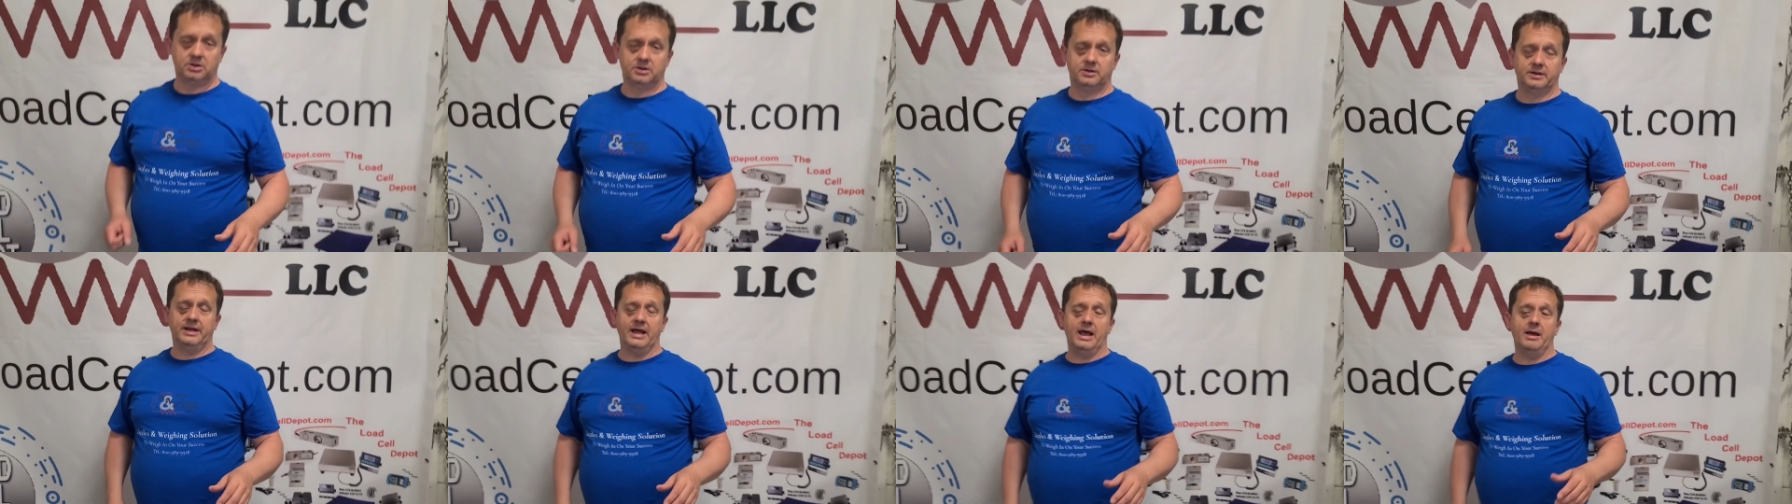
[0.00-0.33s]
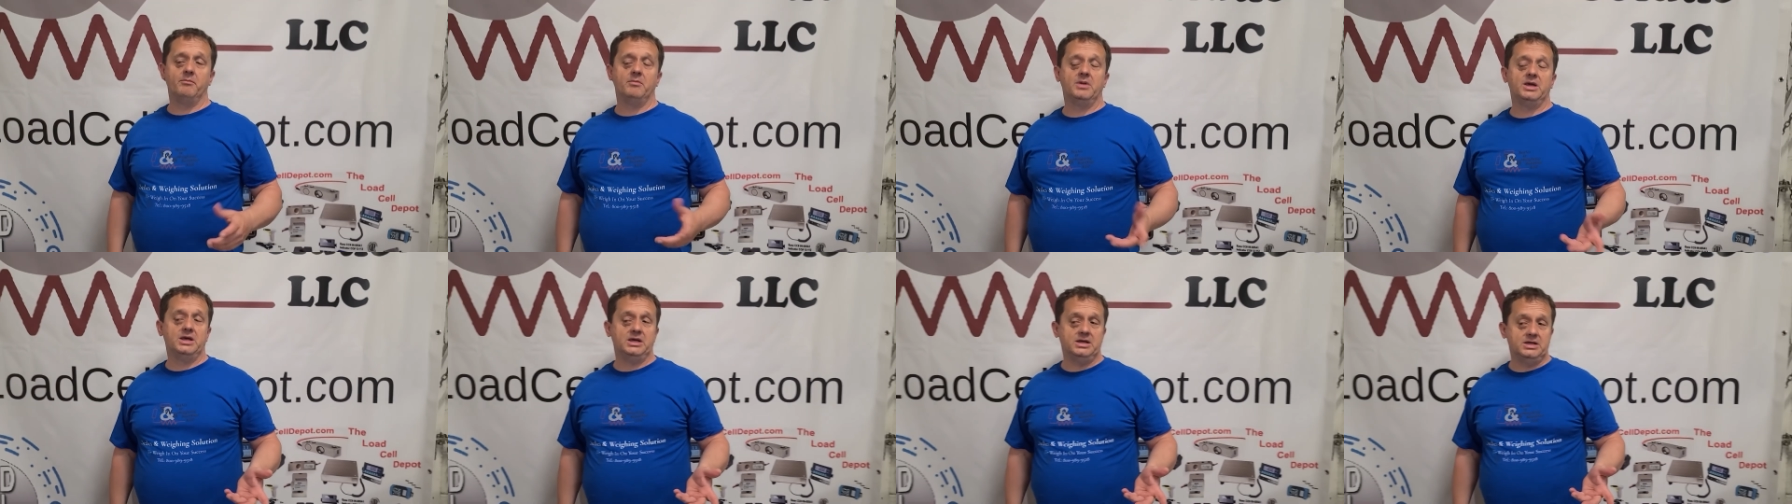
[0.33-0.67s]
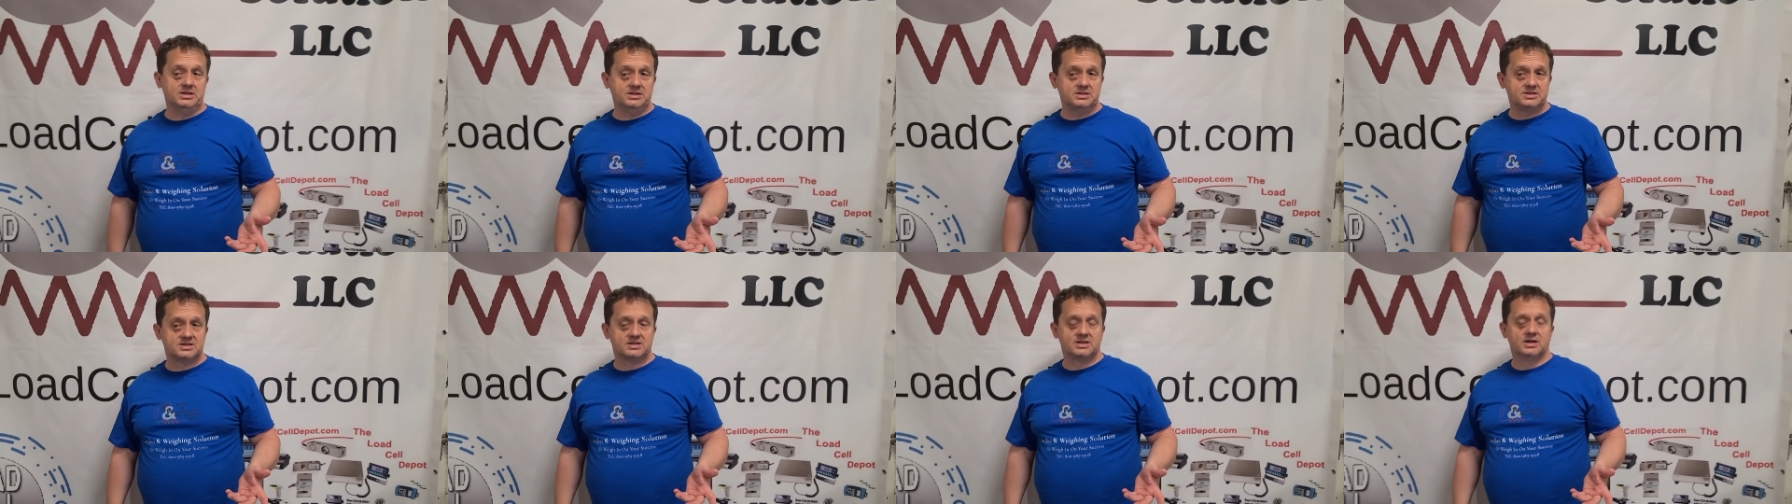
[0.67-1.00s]
That
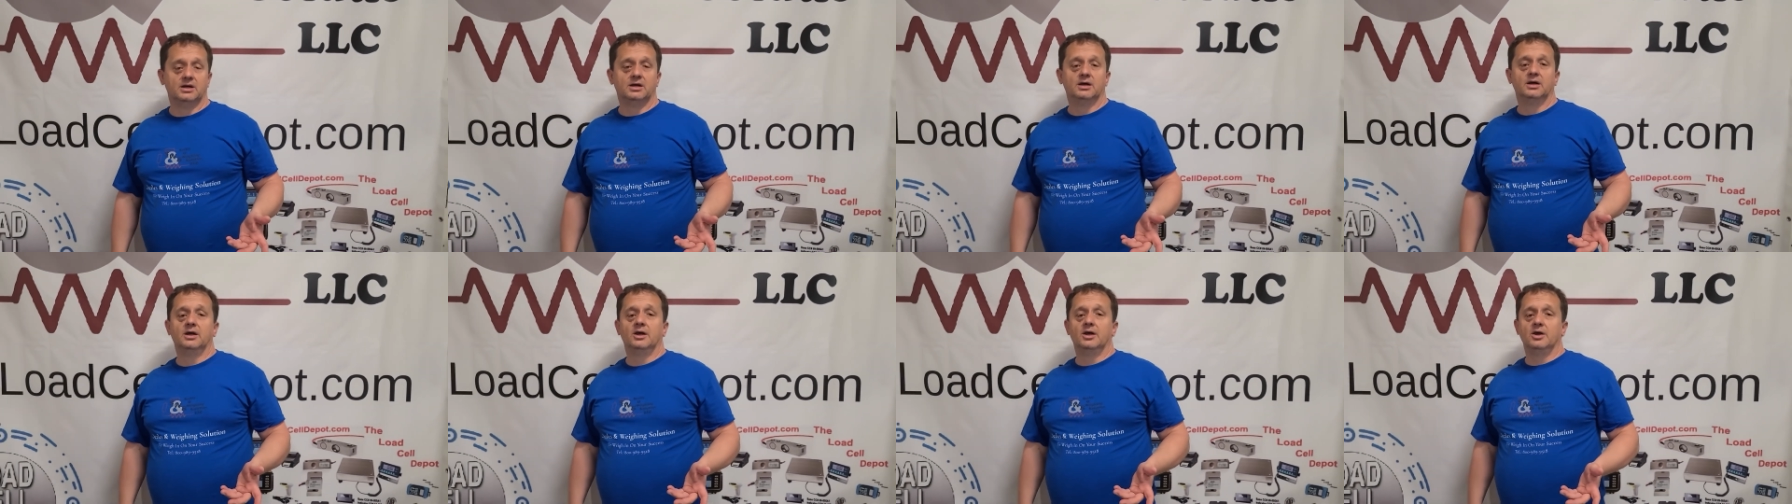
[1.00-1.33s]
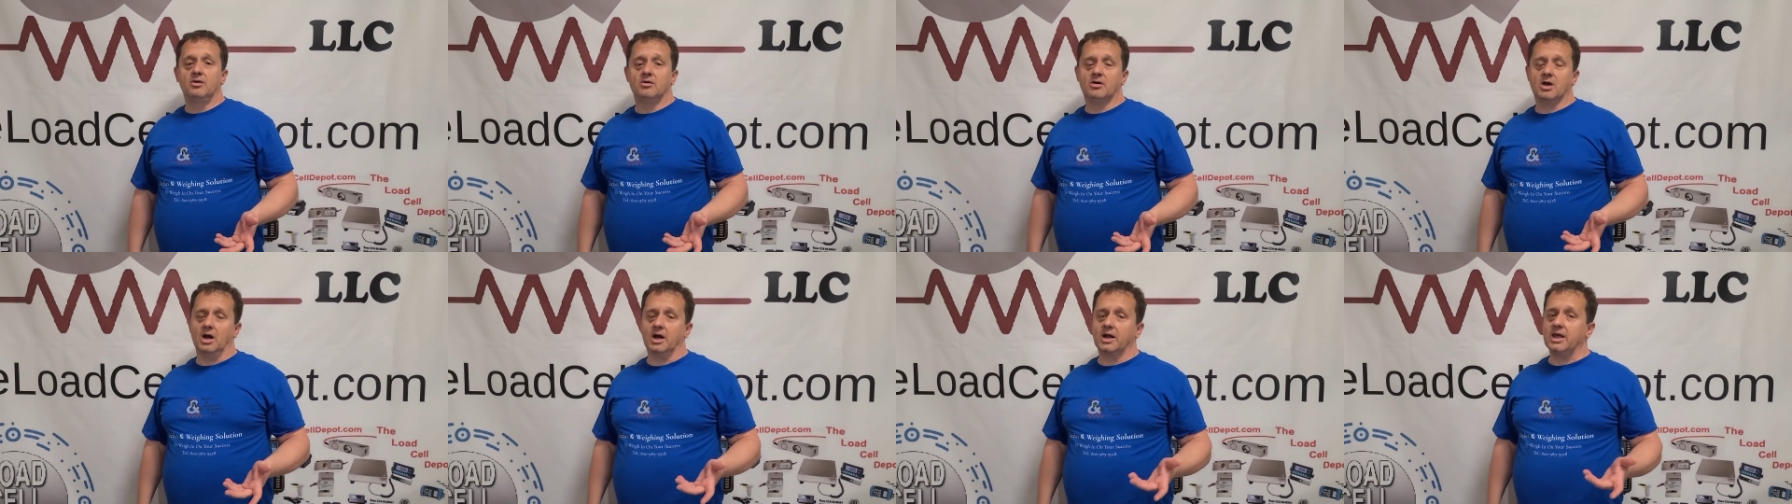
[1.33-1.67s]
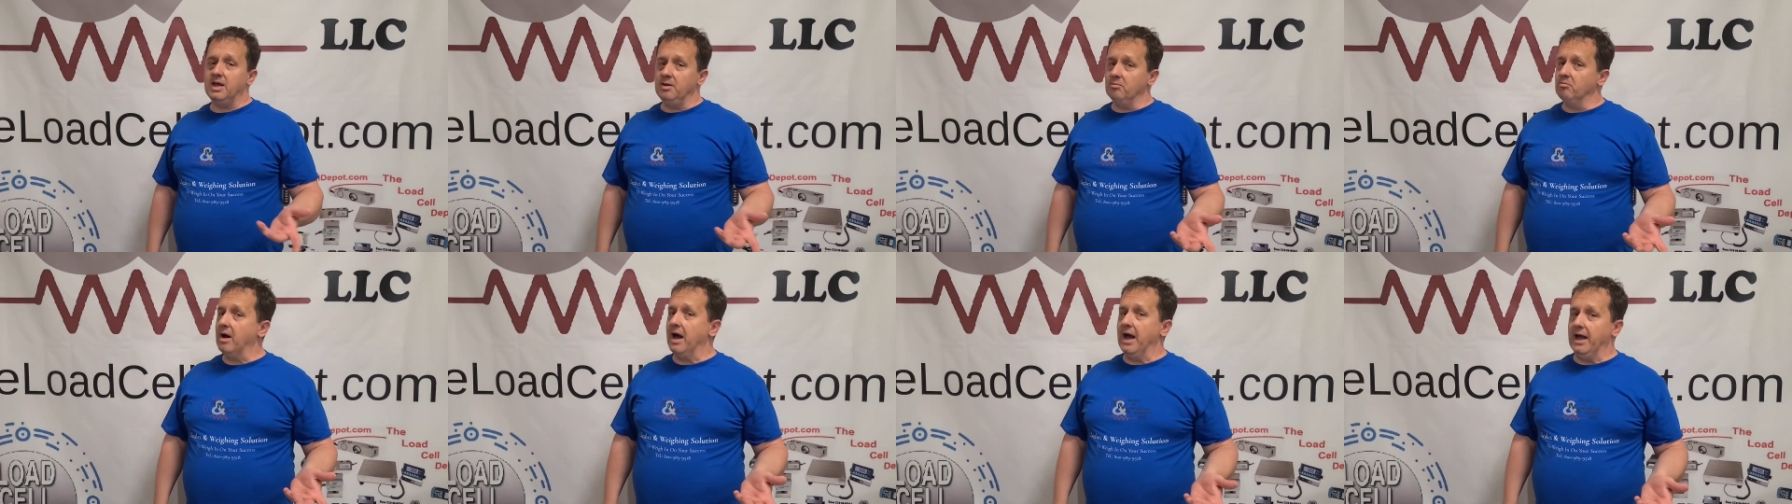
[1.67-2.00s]
means you got to
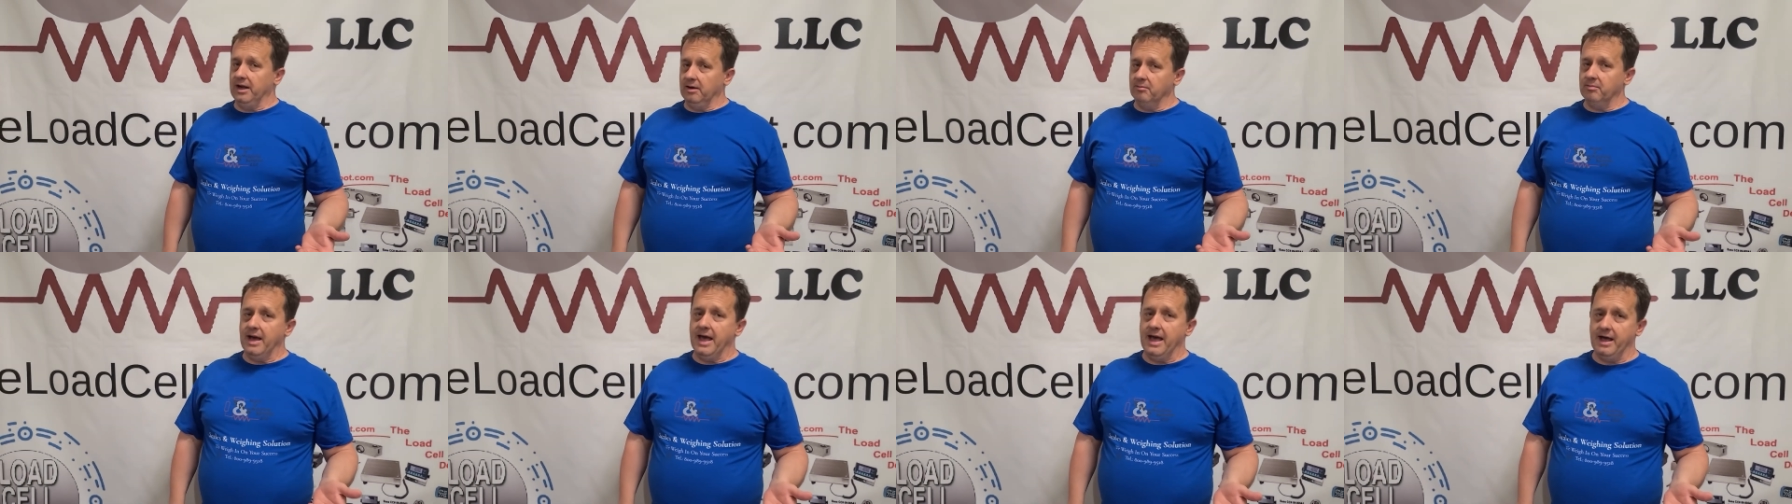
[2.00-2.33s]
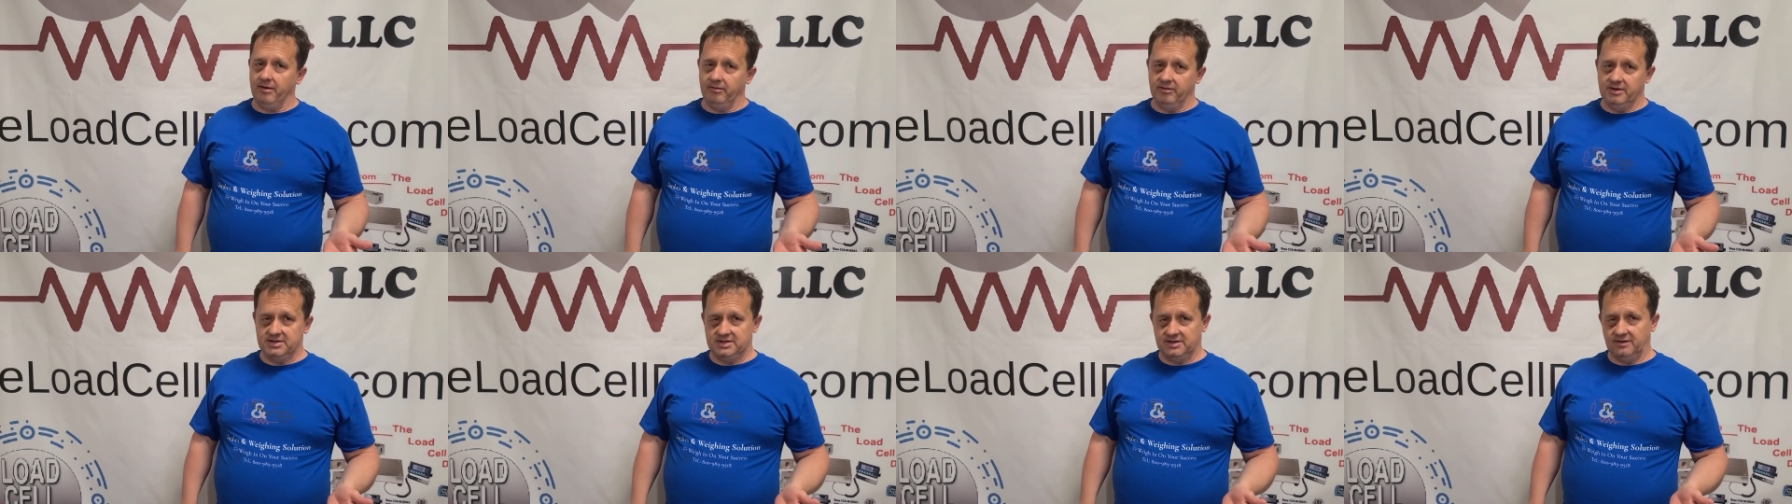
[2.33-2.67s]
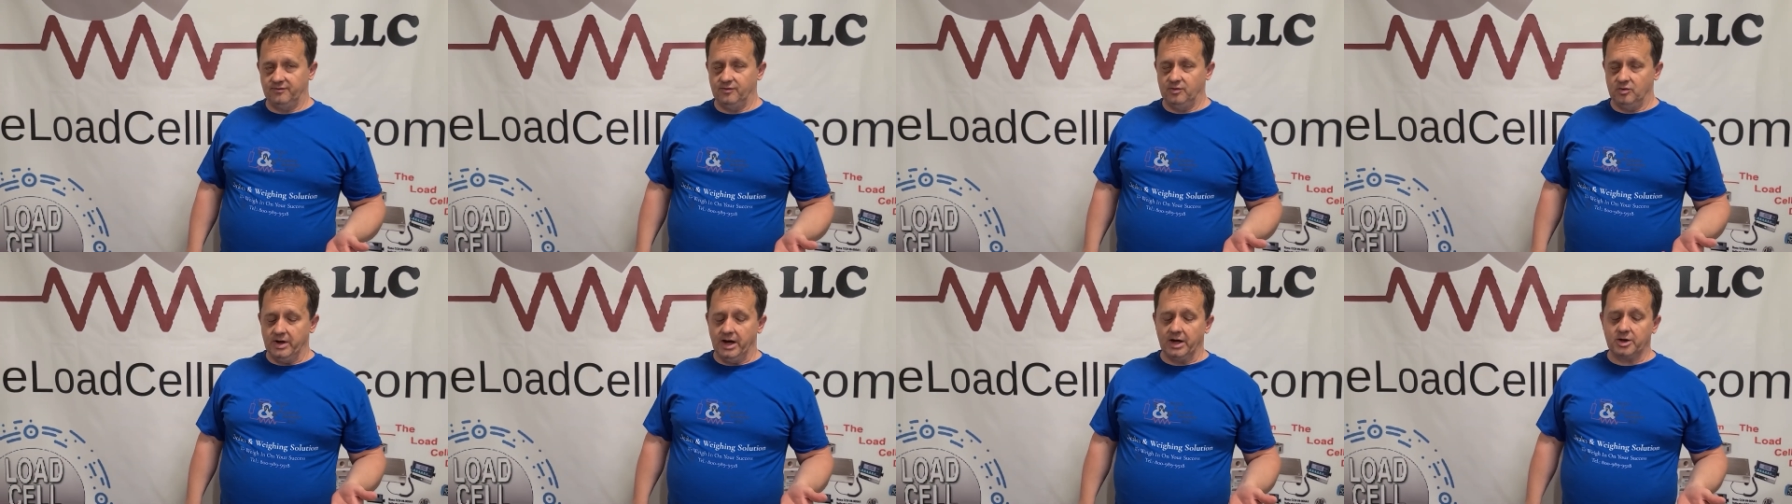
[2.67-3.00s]
keep buying batteries
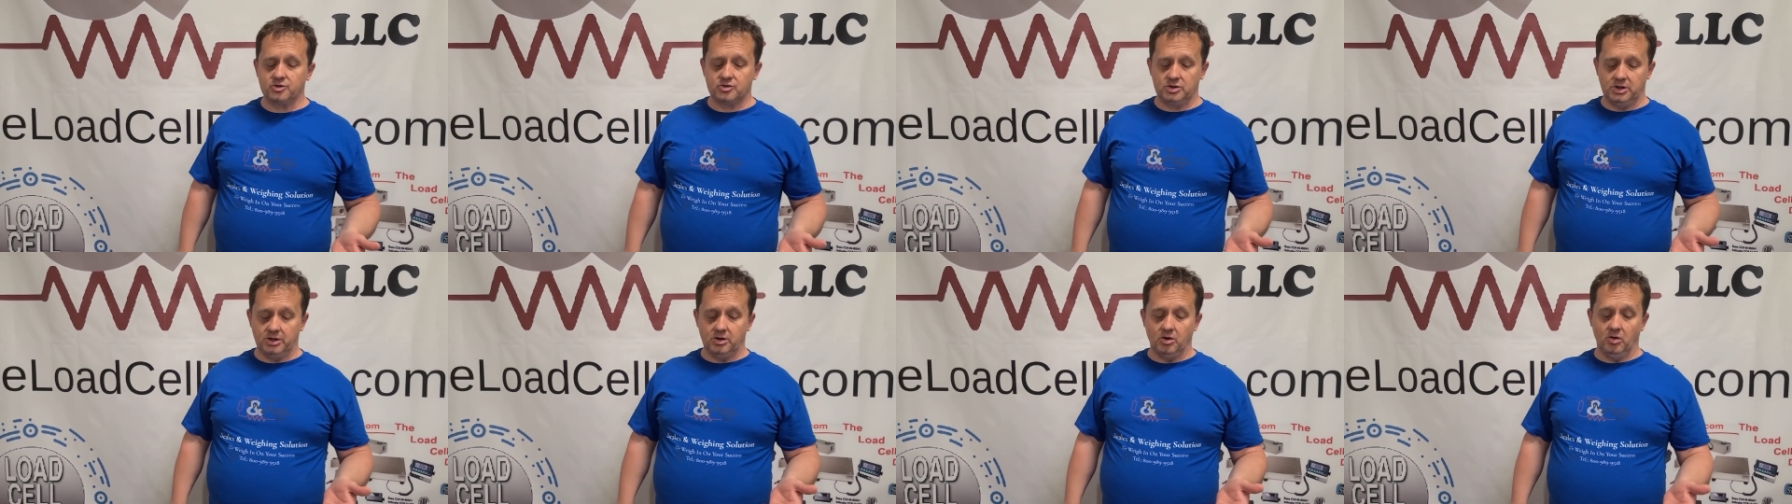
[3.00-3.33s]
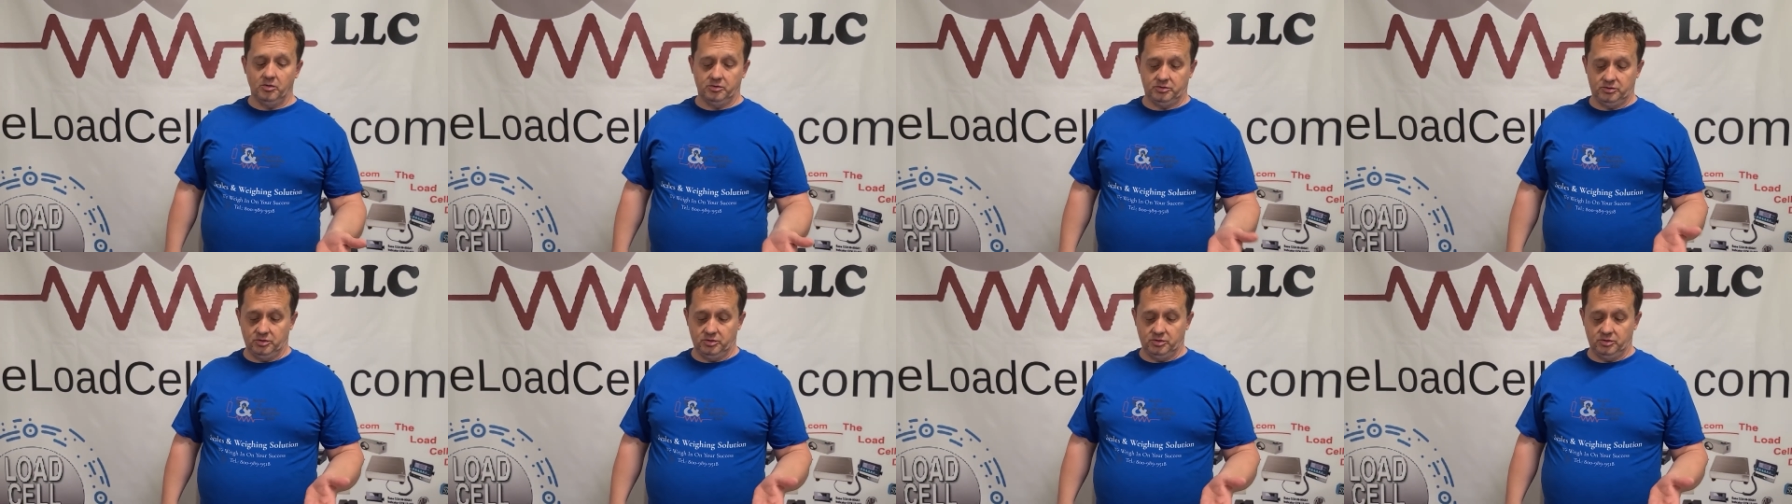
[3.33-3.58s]
if you're actually going